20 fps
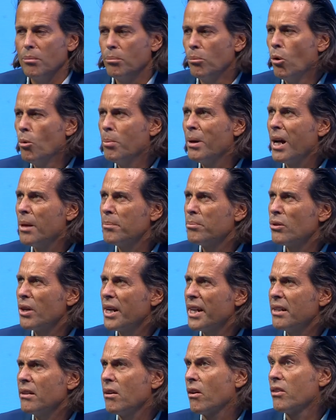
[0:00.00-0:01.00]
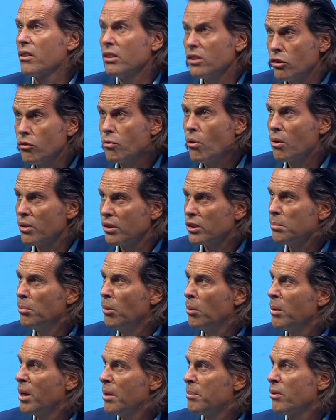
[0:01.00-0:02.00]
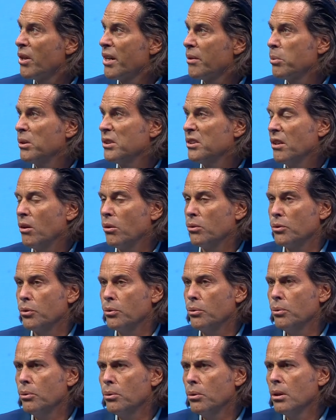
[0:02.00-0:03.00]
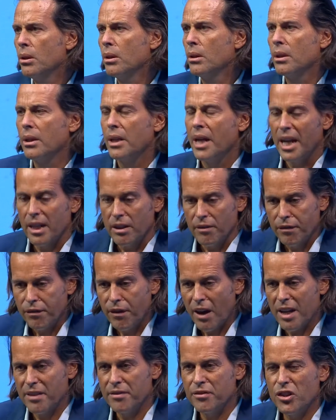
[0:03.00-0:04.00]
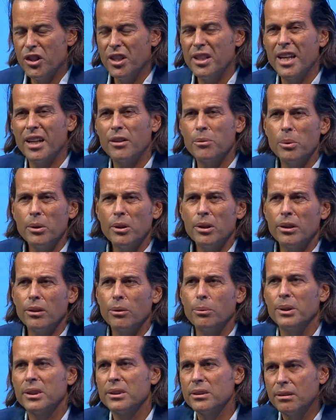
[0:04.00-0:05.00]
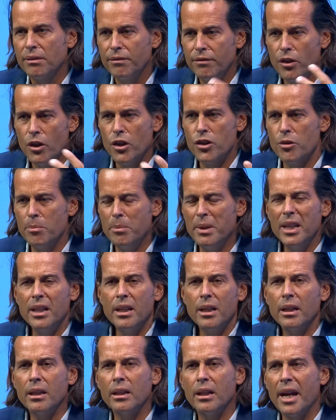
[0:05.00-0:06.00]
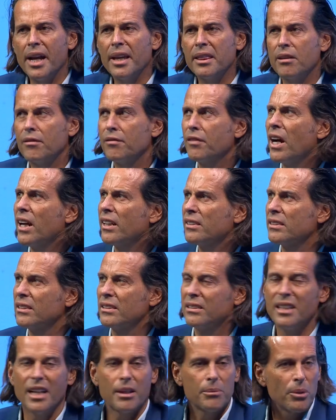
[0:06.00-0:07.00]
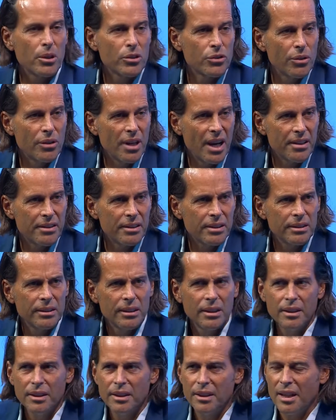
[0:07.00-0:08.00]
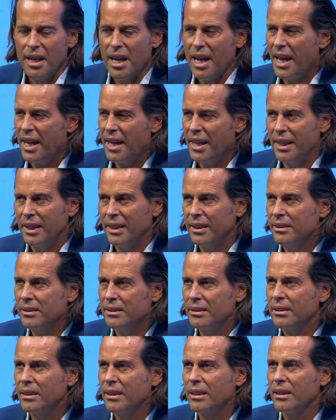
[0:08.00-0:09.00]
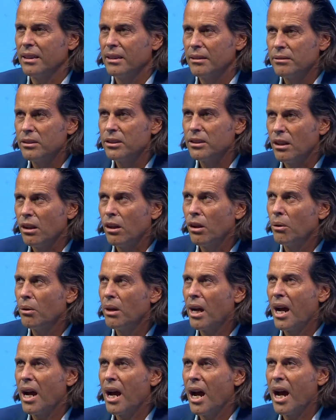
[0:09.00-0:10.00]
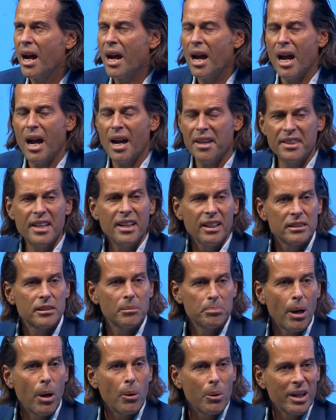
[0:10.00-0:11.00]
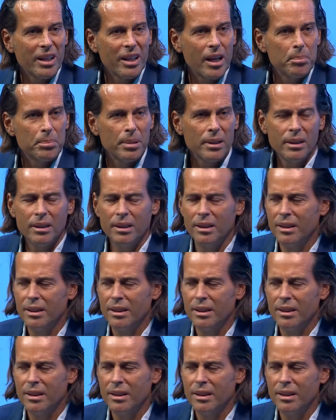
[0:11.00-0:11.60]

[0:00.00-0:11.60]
mobile brand, or the strongest mobile brand with O2, and a 5G network with Virgin Media and the fastest network together. And uh, so I, I, think it's a power couple.